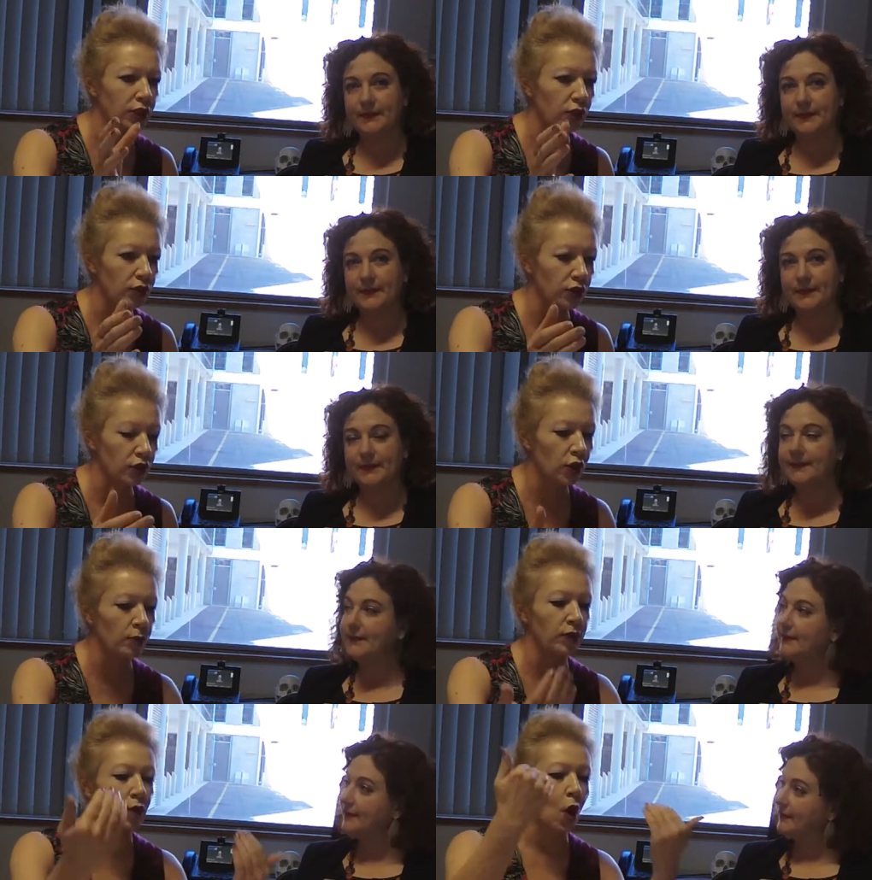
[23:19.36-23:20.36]
Speaker 1: students in
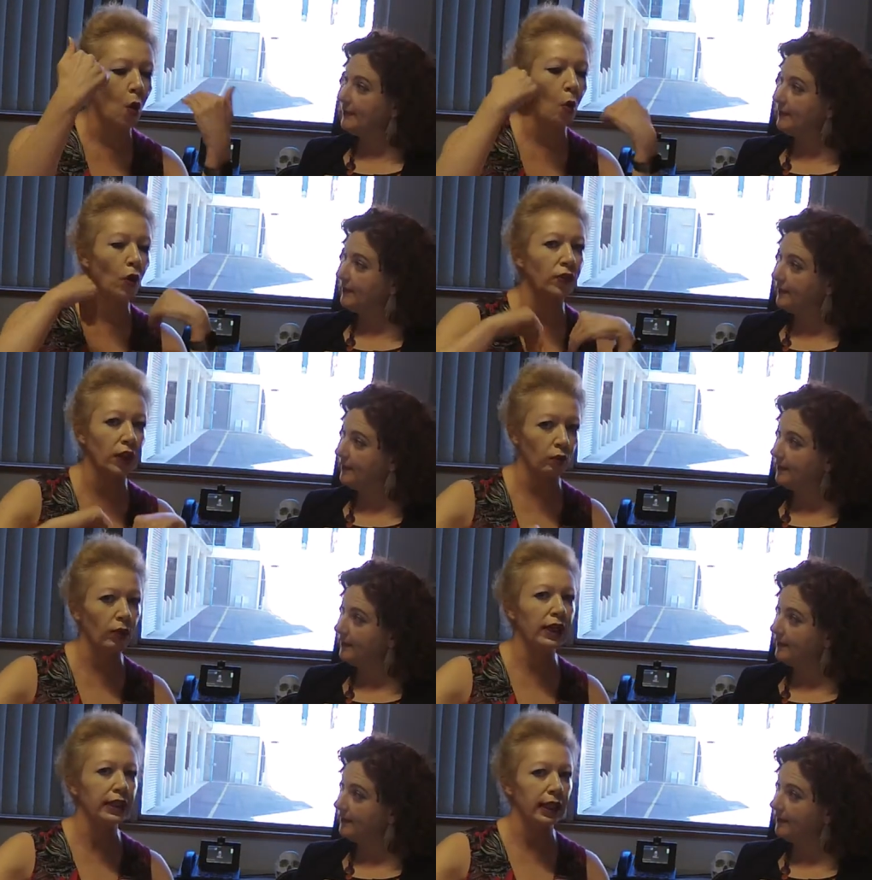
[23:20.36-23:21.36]
terms of what they're
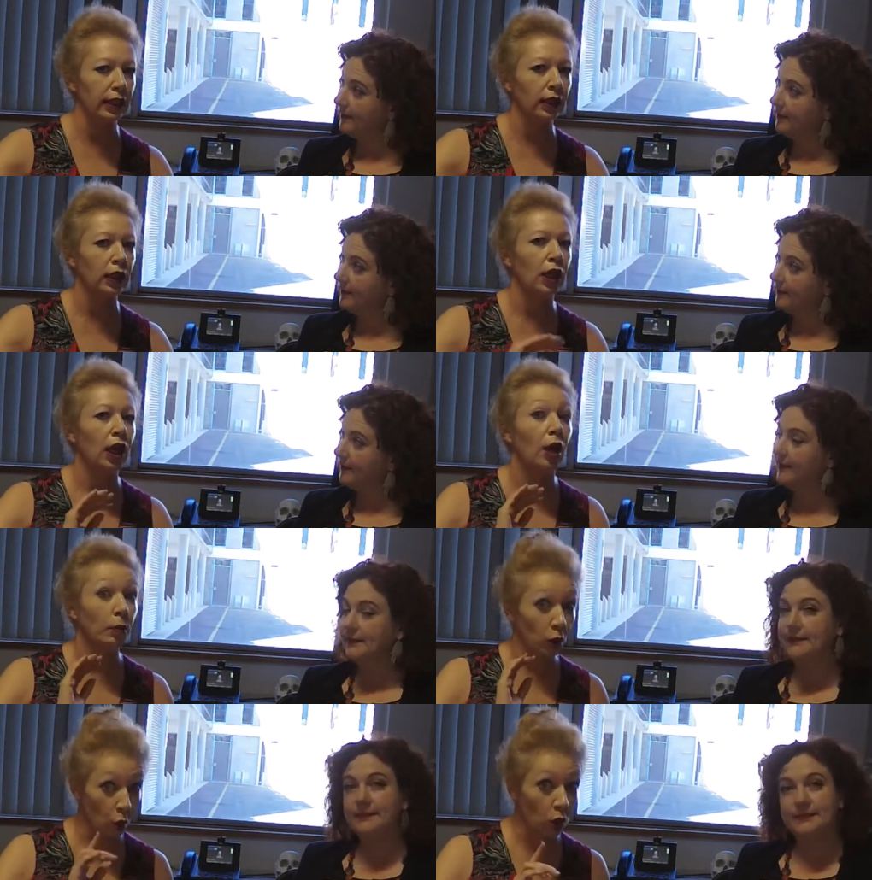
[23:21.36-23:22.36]
reading,
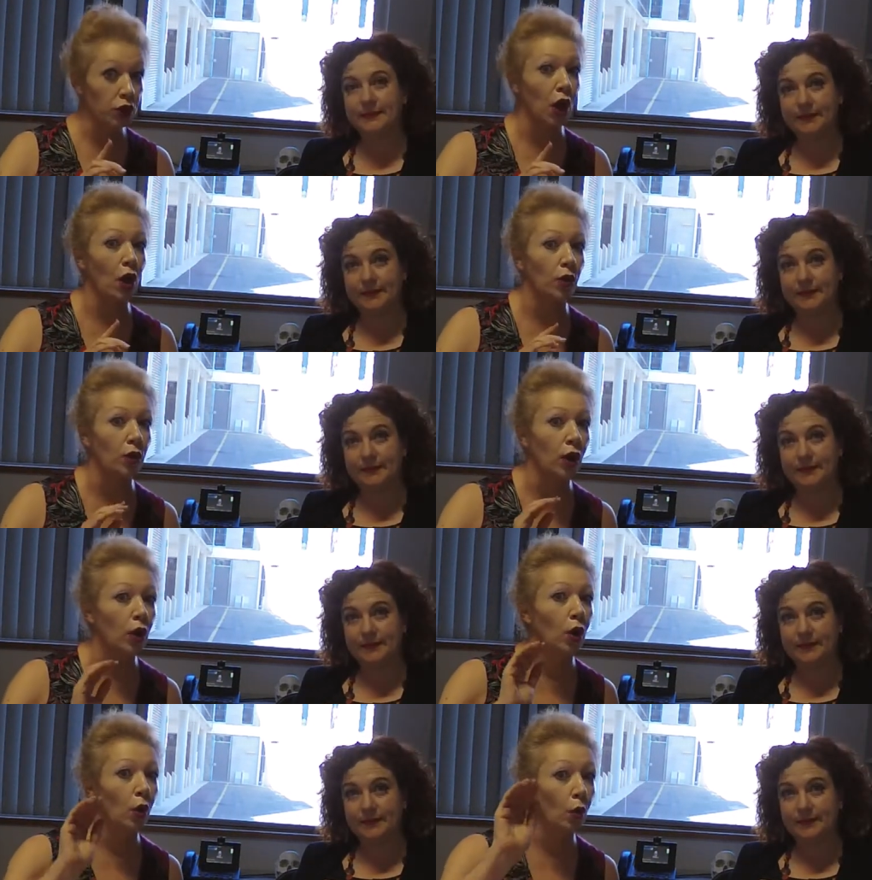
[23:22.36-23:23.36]
mm. but also
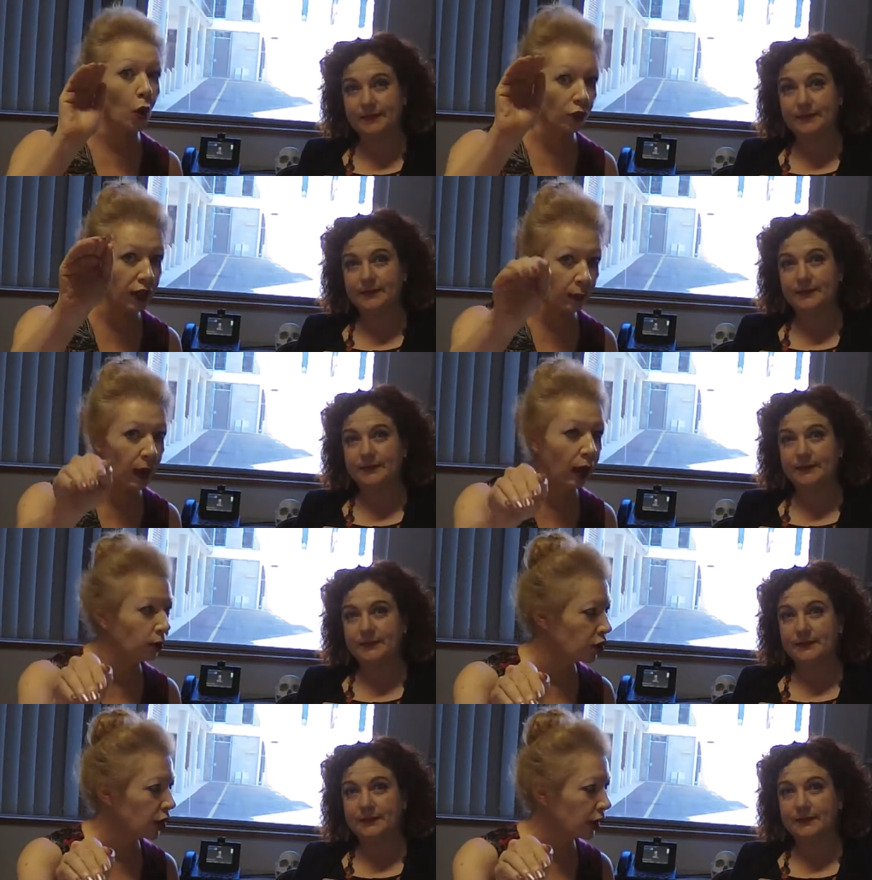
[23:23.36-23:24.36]
what they're
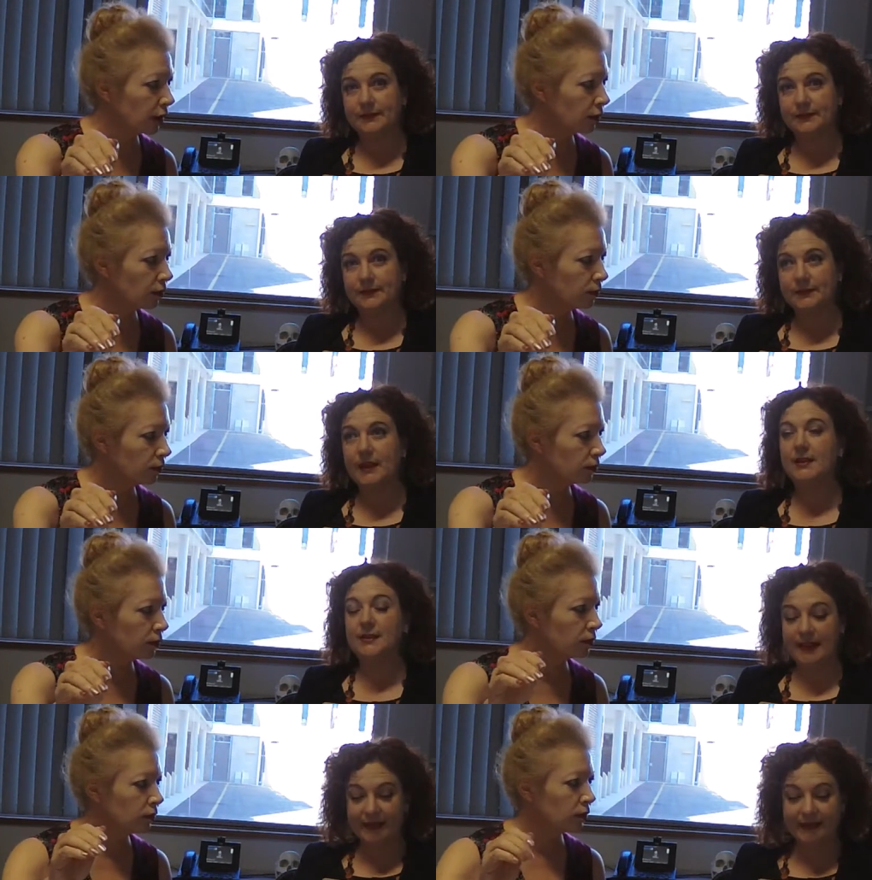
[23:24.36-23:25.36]
publishing?
Speaker 2: Oh
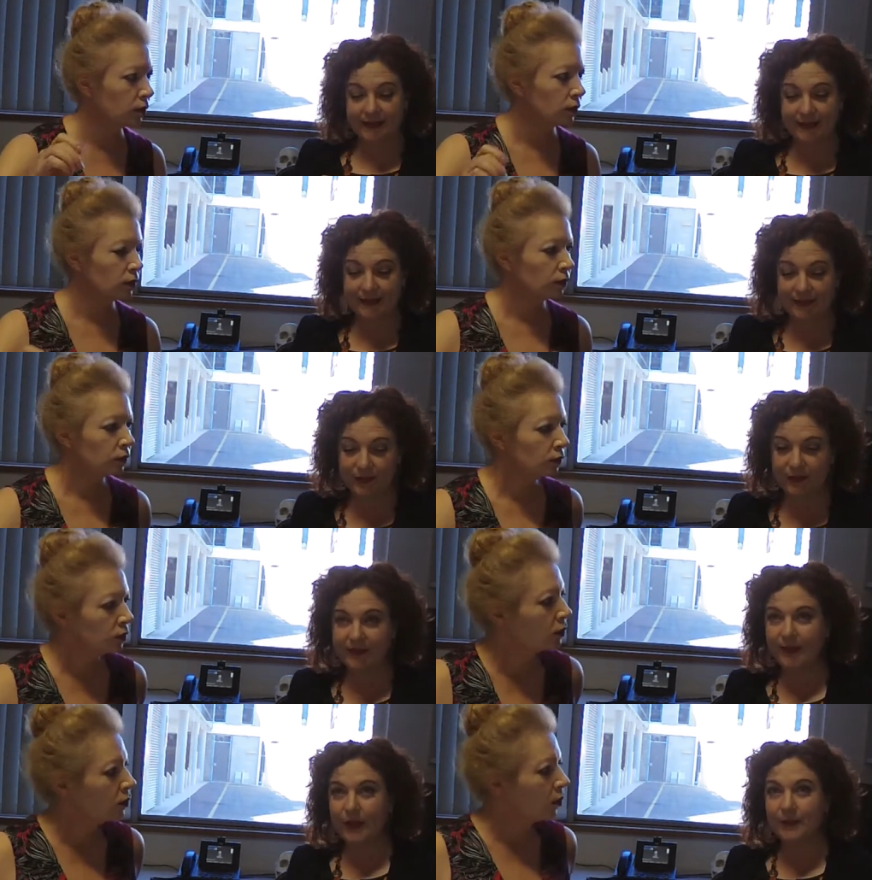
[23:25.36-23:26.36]
yes, yes, of
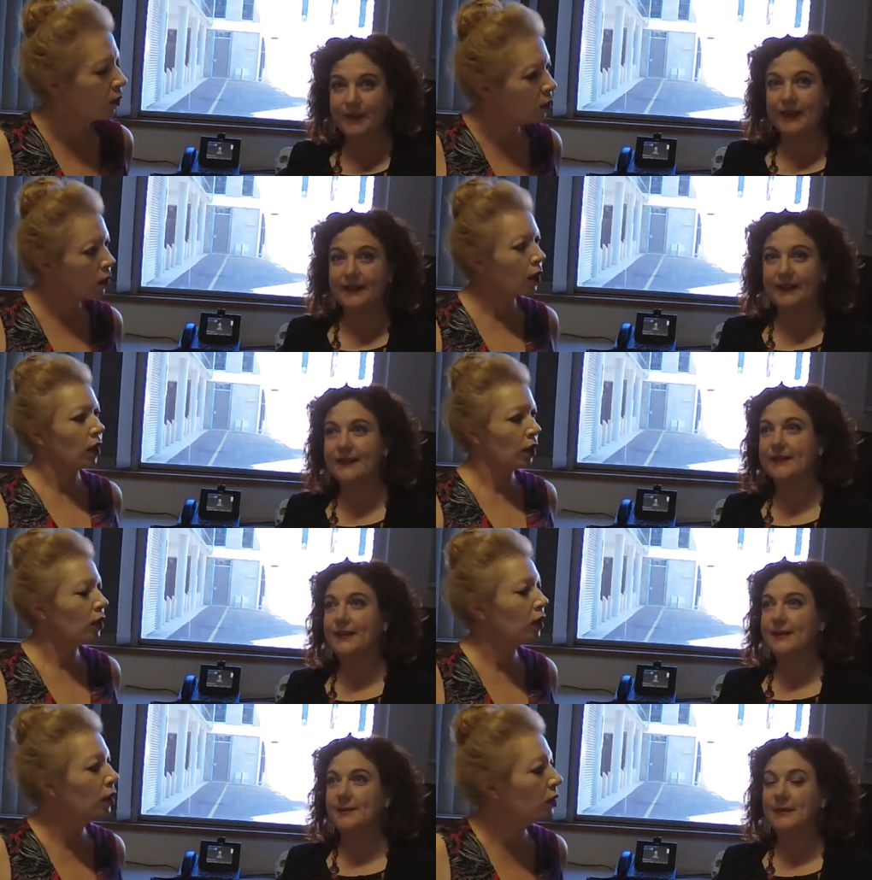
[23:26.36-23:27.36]
course. Yeah, open access.
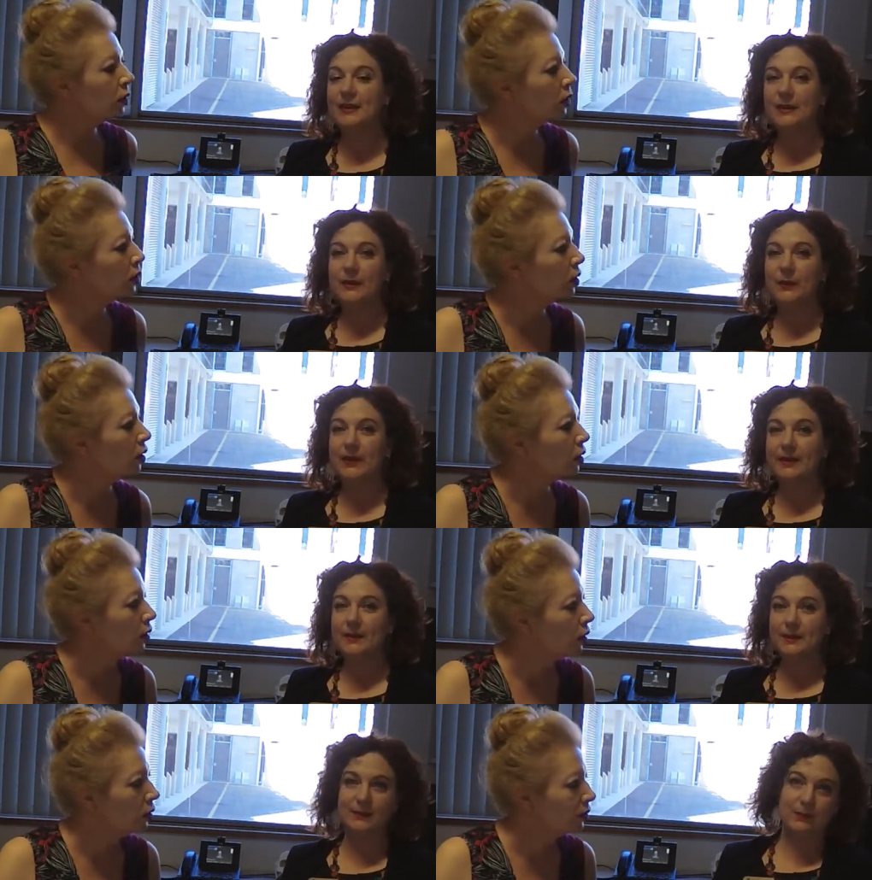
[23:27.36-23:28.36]
Um,
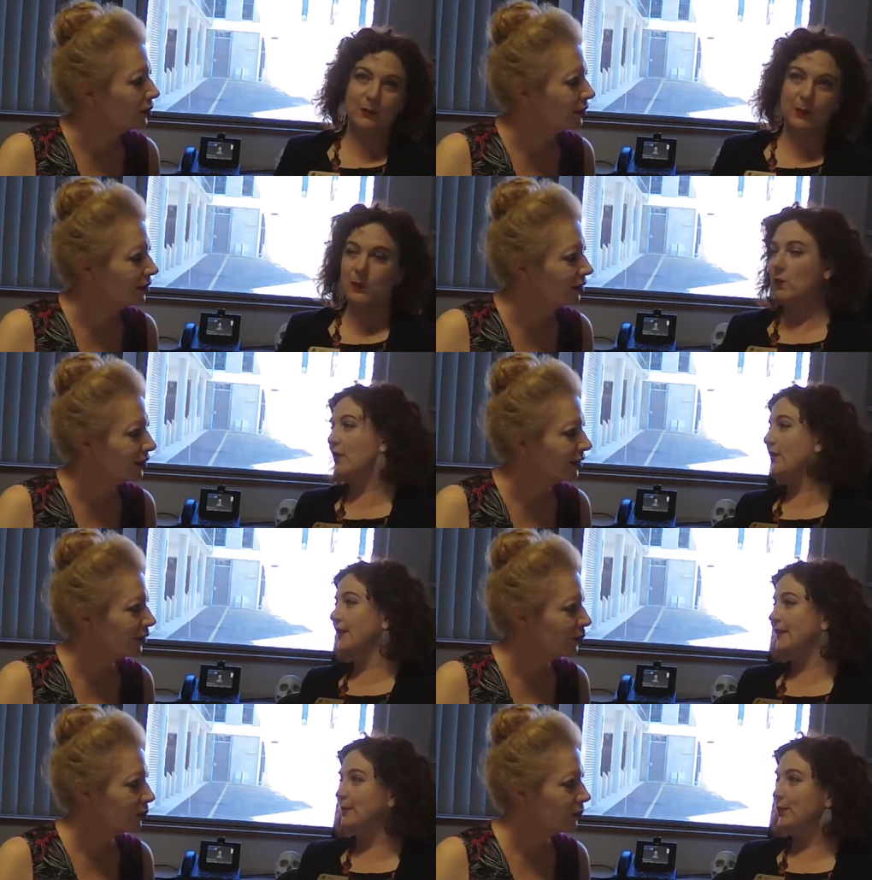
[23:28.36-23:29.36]
we're we're
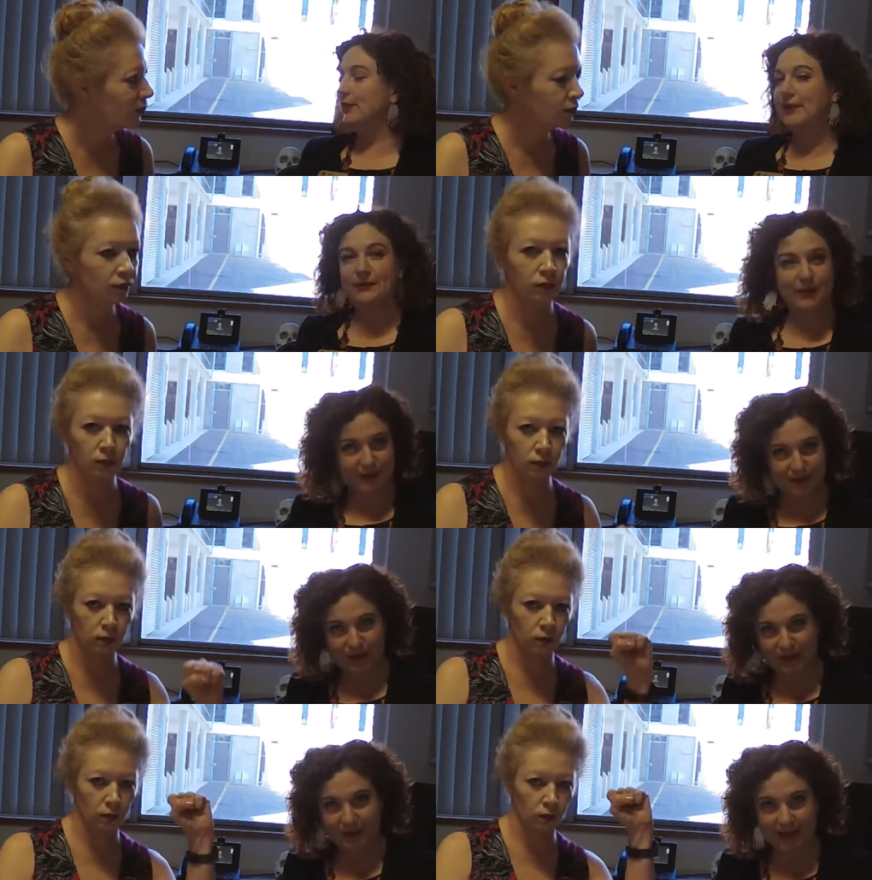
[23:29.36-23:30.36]
very supportive of
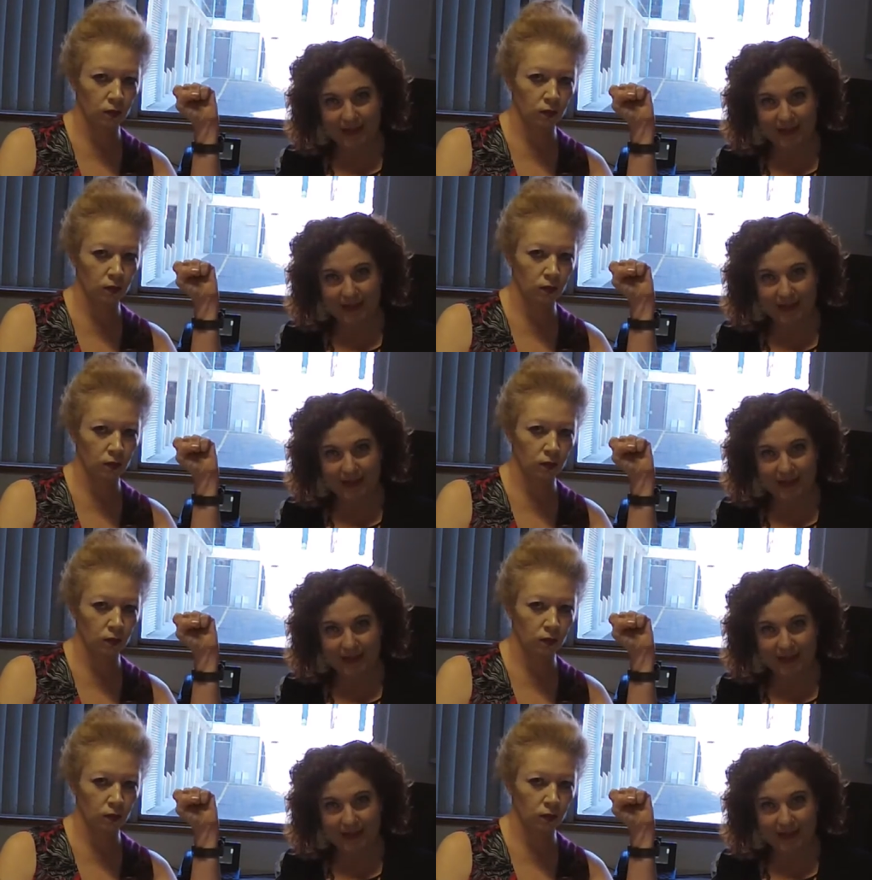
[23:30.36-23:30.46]
open